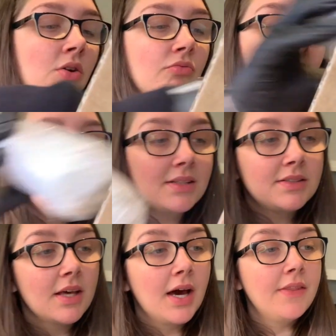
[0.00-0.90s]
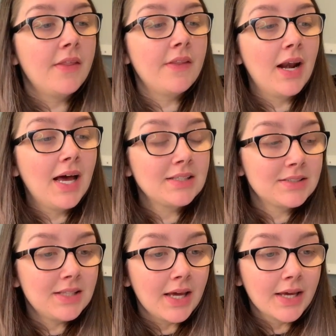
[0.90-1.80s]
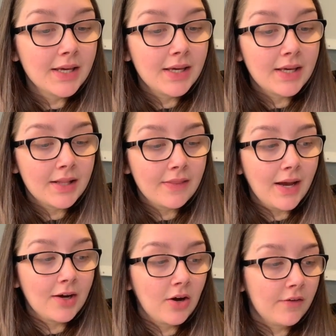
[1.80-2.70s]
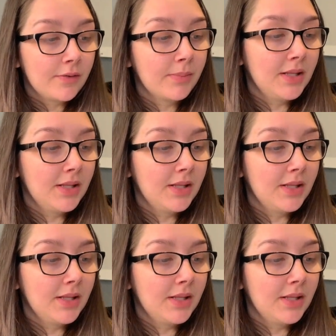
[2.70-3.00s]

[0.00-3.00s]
Right, and then the last thing that I got from